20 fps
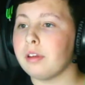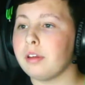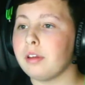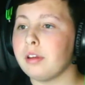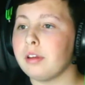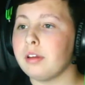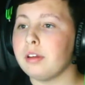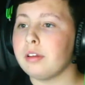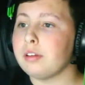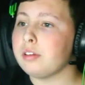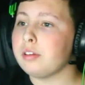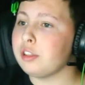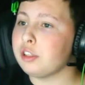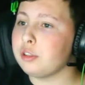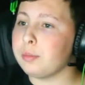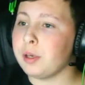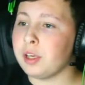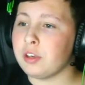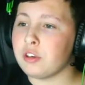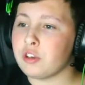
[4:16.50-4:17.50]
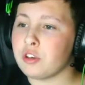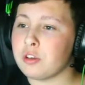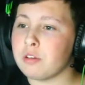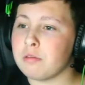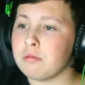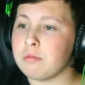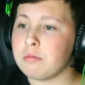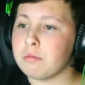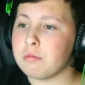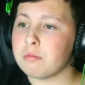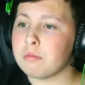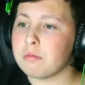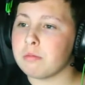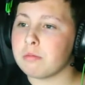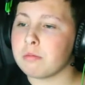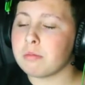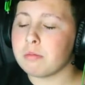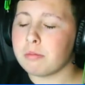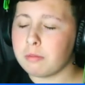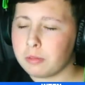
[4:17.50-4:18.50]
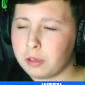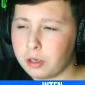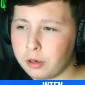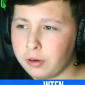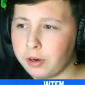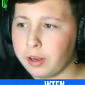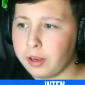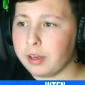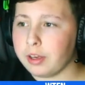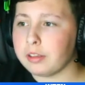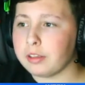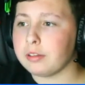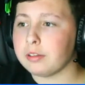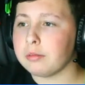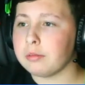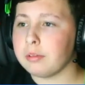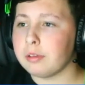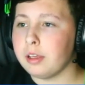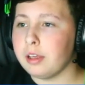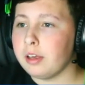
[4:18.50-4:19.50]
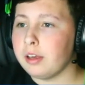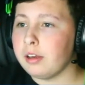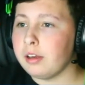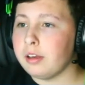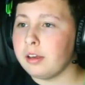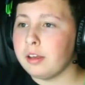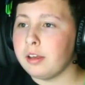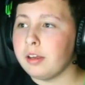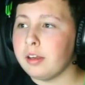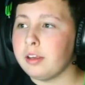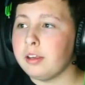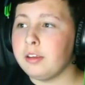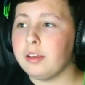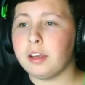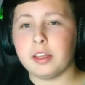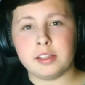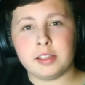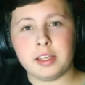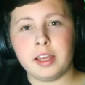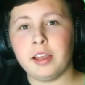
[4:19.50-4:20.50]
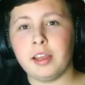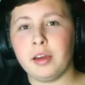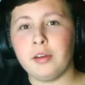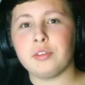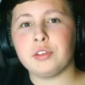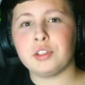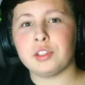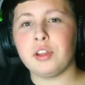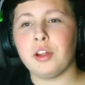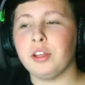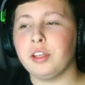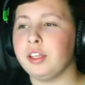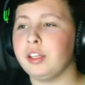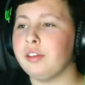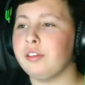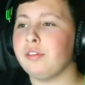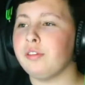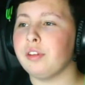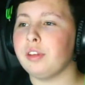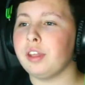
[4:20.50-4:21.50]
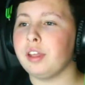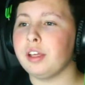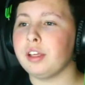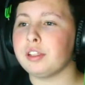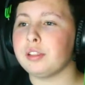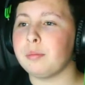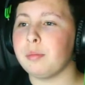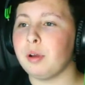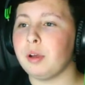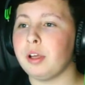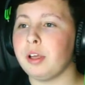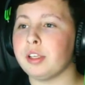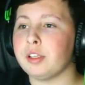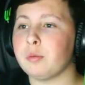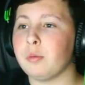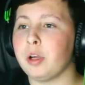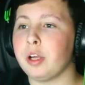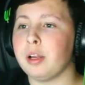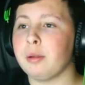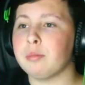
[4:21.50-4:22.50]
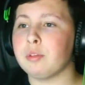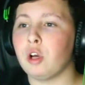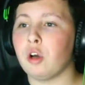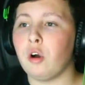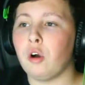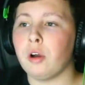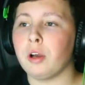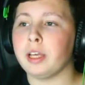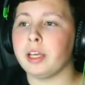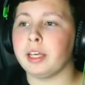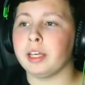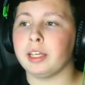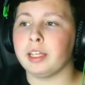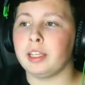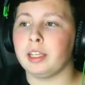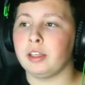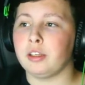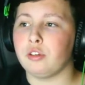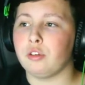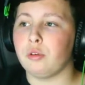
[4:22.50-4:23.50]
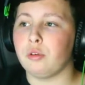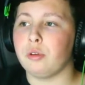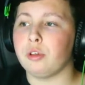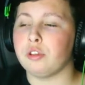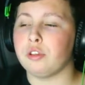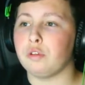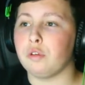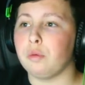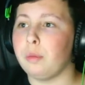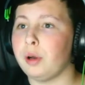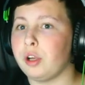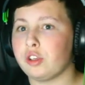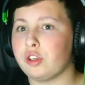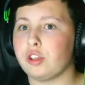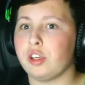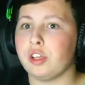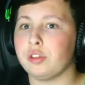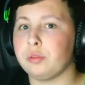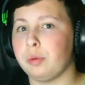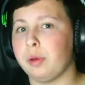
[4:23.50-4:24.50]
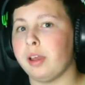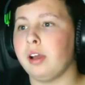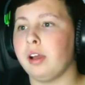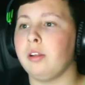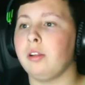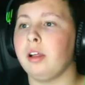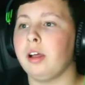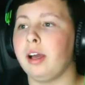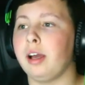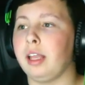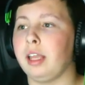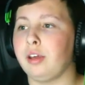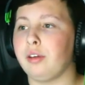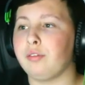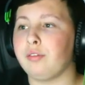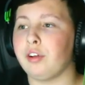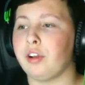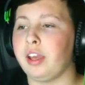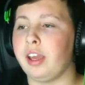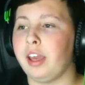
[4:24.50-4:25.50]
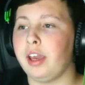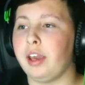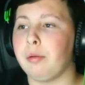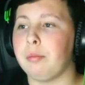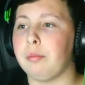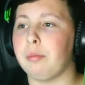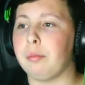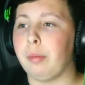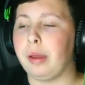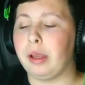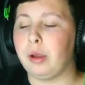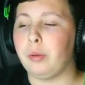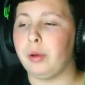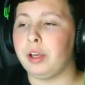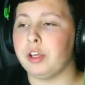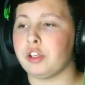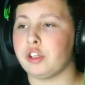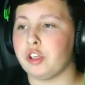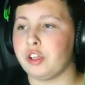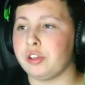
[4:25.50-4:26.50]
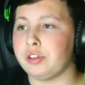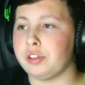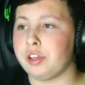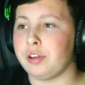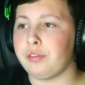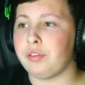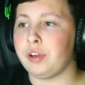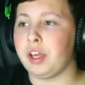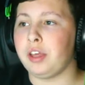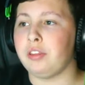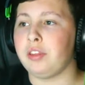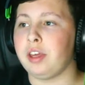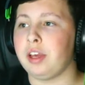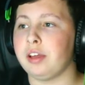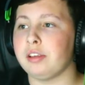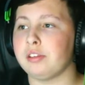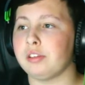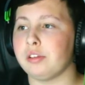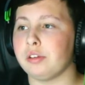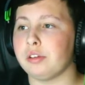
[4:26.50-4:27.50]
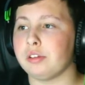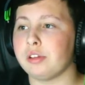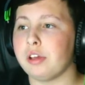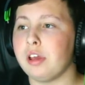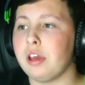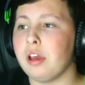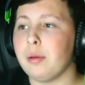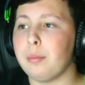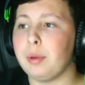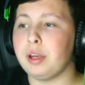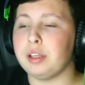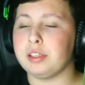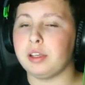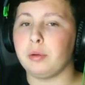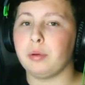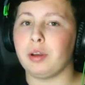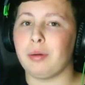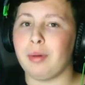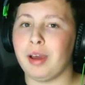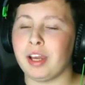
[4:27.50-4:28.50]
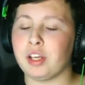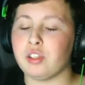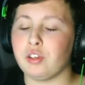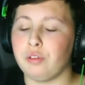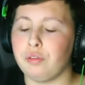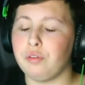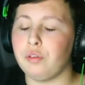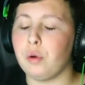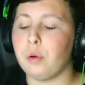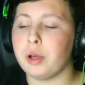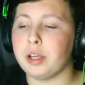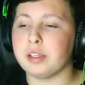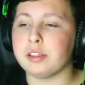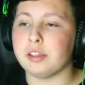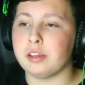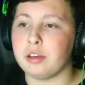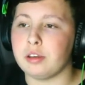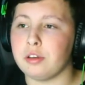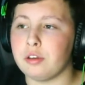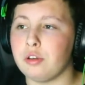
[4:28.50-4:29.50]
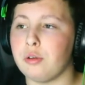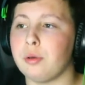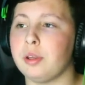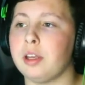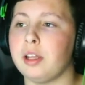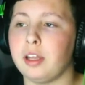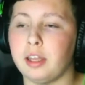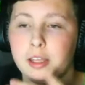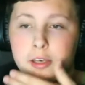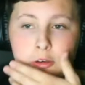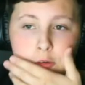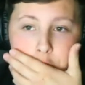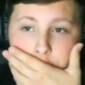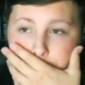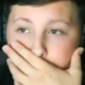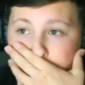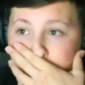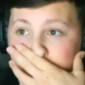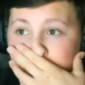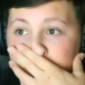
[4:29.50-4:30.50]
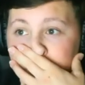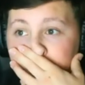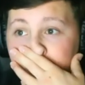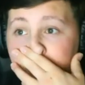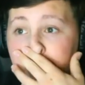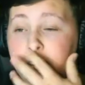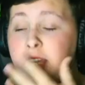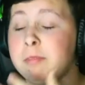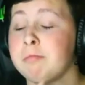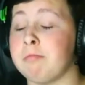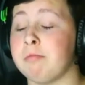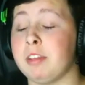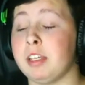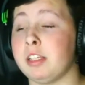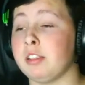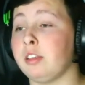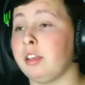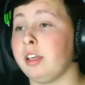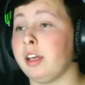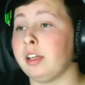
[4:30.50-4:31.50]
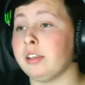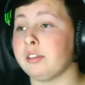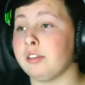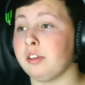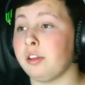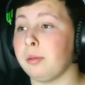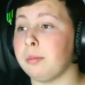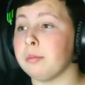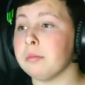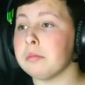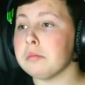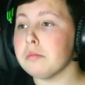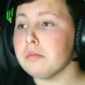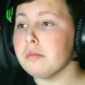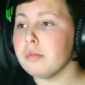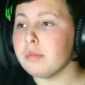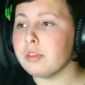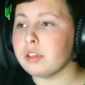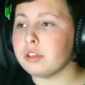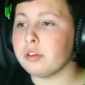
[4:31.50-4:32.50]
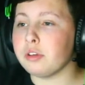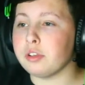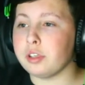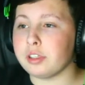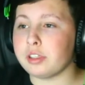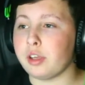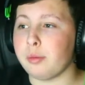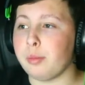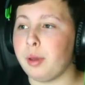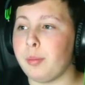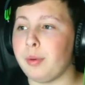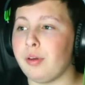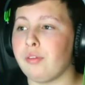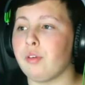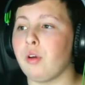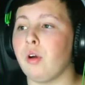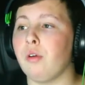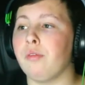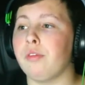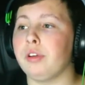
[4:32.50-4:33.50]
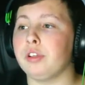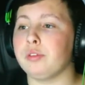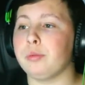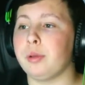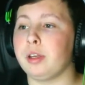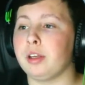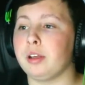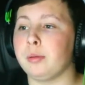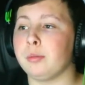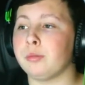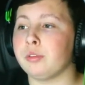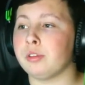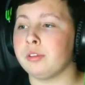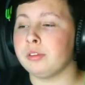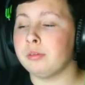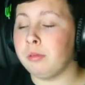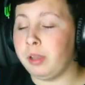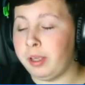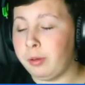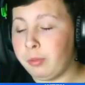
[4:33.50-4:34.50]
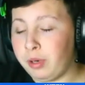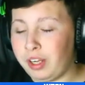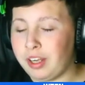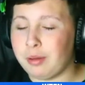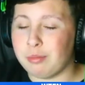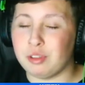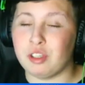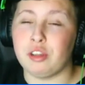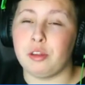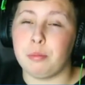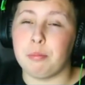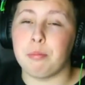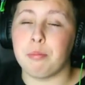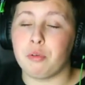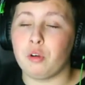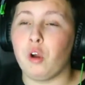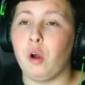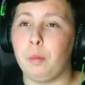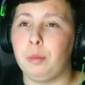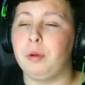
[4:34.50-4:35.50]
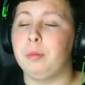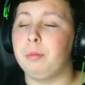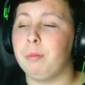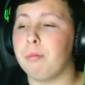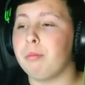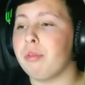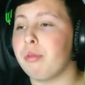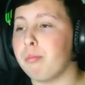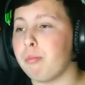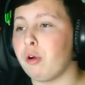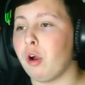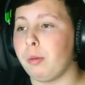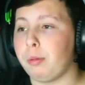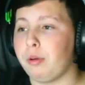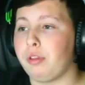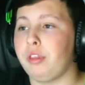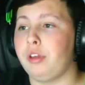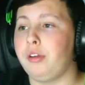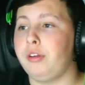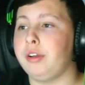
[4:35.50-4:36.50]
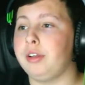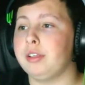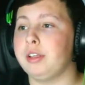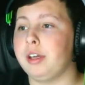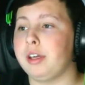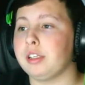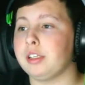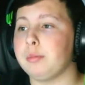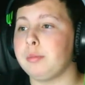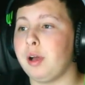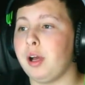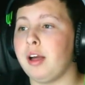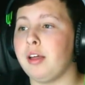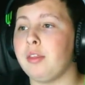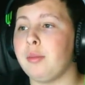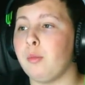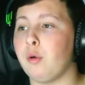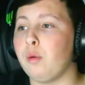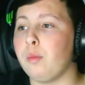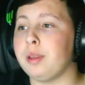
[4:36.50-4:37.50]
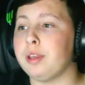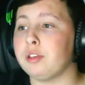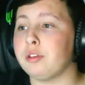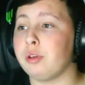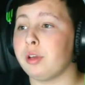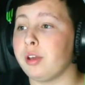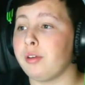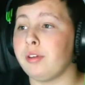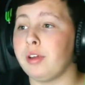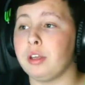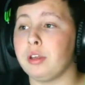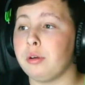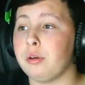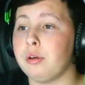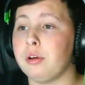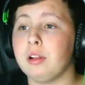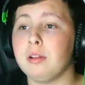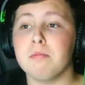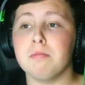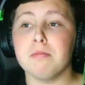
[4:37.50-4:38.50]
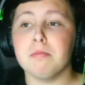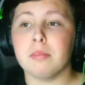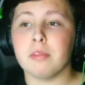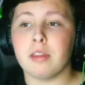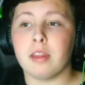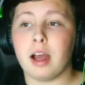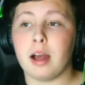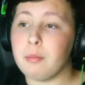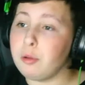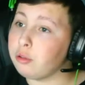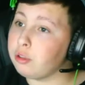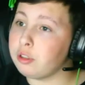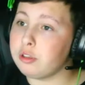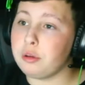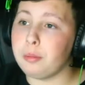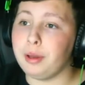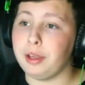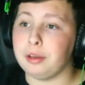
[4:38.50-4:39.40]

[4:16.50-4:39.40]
Suspension. Correct. You can tell I've studied for this, but it's when I'm talking and like doing so much as well, I like forget my questions and I forget the answers. But it's like when I'm actually focusing doing it like normally, I can easily answer them. So it does give me a bit of confidence when it comes to proper theory test. But at the moment doing a video, I'm not doing too bad.